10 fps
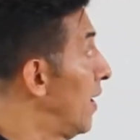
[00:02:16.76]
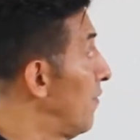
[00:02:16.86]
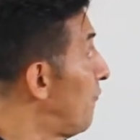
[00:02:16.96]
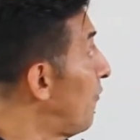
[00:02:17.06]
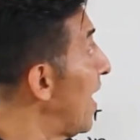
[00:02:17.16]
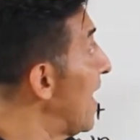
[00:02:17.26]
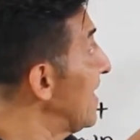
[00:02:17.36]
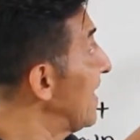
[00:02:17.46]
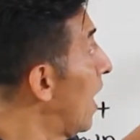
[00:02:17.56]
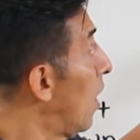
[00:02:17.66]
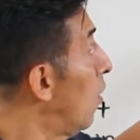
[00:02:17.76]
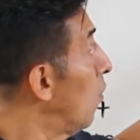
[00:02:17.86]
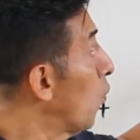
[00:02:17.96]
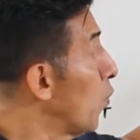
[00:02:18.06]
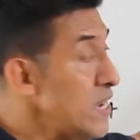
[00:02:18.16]
find
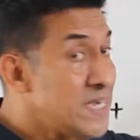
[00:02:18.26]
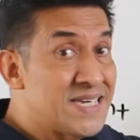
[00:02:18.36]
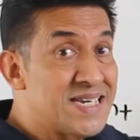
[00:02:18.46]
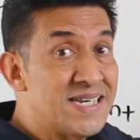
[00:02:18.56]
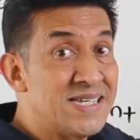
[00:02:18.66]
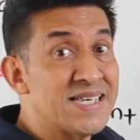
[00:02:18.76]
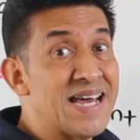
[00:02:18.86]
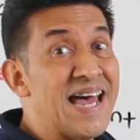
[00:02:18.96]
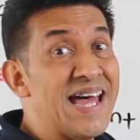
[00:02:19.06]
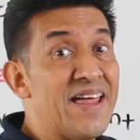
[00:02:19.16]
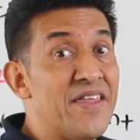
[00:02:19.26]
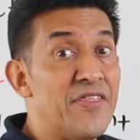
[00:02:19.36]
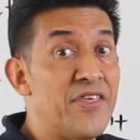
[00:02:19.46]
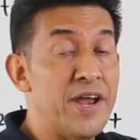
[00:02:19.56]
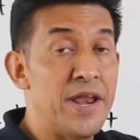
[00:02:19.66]
out which is
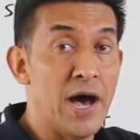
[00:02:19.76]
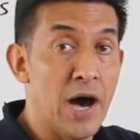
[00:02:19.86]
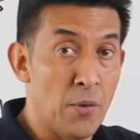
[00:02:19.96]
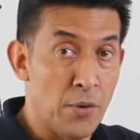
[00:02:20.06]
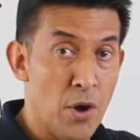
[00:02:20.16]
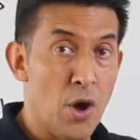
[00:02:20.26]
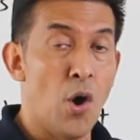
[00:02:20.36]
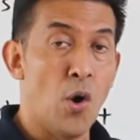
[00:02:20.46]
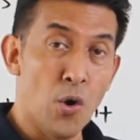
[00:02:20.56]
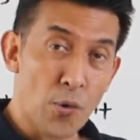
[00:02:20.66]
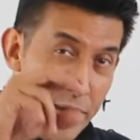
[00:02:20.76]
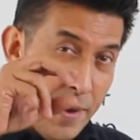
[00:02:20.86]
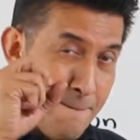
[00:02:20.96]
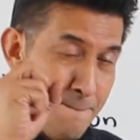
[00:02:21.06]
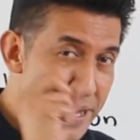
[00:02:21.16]
the noun or
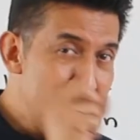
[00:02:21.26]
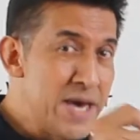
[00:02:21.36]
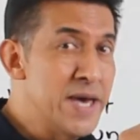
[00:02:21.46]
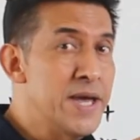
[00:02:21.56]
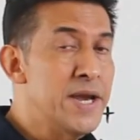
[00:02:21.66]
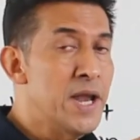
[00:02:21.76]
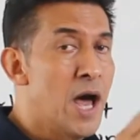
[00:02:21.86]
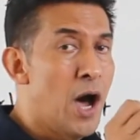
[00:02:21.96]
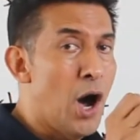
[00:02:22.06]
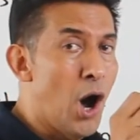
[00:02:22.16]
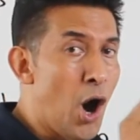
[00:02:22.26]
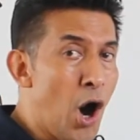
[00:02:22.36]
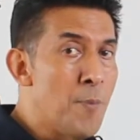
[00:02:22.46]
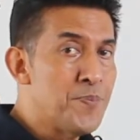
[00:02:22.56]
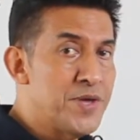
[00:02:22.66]
the main
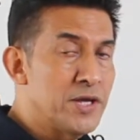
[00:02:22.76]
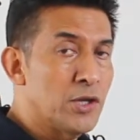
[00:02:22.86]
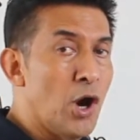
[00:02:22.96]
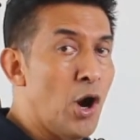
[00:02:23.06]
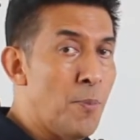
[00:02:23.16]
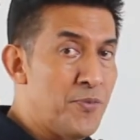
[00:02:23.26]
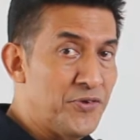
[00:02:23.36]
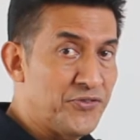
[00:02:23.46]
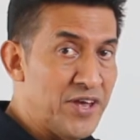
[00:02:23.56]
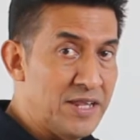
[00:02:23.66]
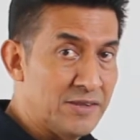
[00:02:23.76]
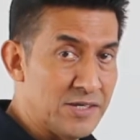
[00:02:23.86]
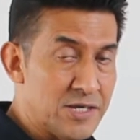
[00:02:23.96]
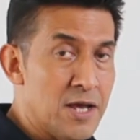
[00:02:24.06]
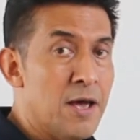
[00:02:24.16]
object of the
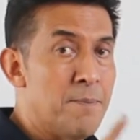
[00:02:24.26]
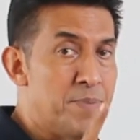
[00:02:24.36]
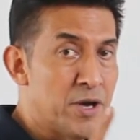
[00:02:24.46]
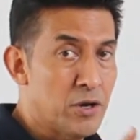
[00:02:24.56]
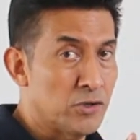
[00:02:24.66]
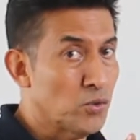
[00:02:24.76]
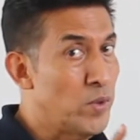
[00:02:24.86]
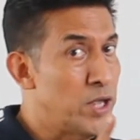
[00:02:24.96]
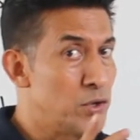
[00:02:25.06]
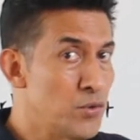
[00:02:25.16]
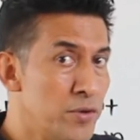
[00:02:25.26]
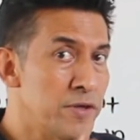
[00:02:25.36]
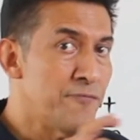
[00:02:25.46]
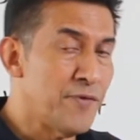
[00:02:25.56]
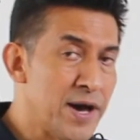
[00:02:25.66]
sentence. Because when you
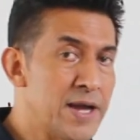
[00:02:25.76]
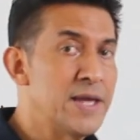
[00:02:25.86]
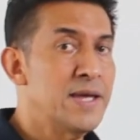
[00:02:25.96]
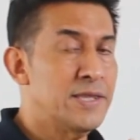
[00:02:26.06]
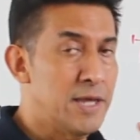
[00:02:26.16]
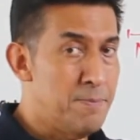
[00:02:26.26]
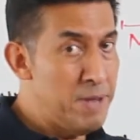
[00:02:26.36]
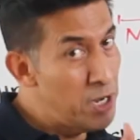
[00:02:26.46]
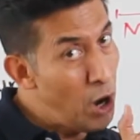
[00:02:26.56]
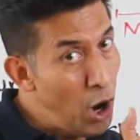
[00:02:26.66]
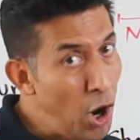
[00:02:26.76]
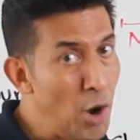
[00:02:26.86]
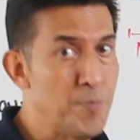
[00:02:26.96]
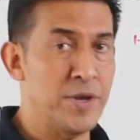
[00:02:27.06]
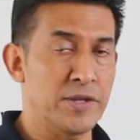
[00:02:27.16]
define the main
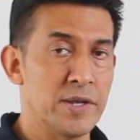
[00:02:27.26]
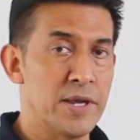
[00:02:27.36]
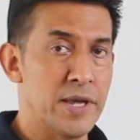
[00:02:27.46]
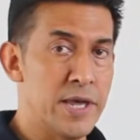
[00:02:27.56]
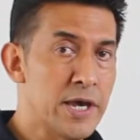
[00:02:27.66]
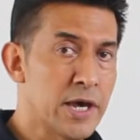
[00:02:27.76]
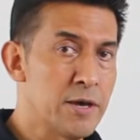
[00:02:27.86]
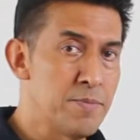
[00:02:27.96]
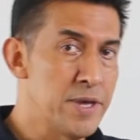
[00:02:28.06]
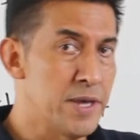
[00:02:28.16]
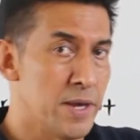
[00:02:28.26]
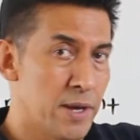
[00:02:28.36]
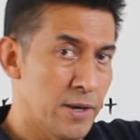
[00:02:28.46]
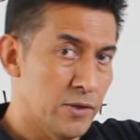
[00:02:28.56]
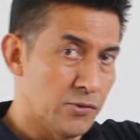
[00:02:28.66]
object, it can be
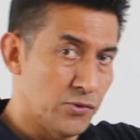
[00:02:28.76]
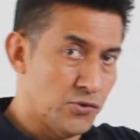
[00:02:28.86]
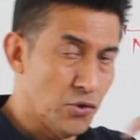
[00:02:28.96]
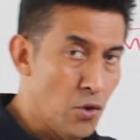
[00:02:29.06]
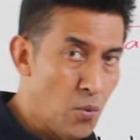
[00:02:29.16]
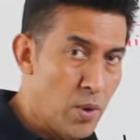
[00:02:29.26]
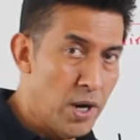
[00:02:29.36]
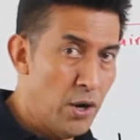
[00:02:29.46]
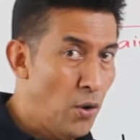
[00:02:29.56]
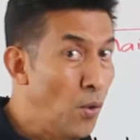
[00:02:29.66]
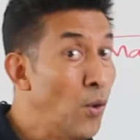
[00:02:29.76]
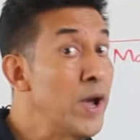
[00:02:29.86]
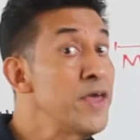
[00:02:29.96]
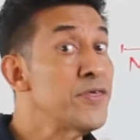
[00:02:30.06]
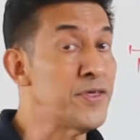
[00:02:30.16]
someone or
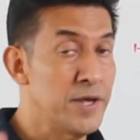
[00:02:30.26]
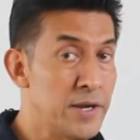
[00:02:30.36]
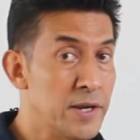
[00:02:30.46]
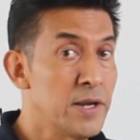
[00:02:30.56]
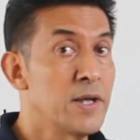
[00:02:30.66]
a thing.